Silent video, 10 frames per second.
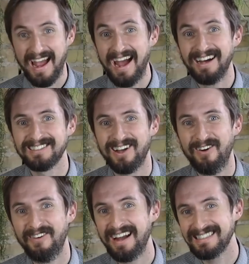As
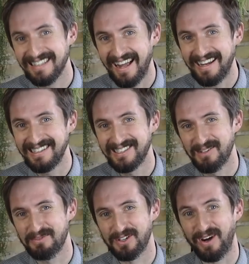always, like and
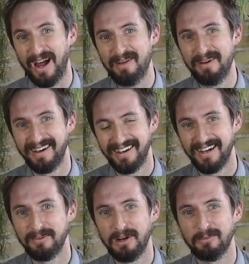subscribe.
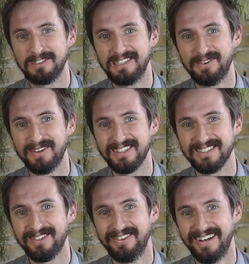We hope to see you real
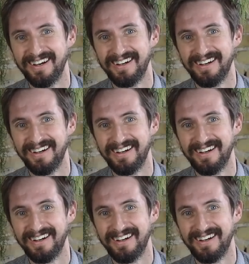soon.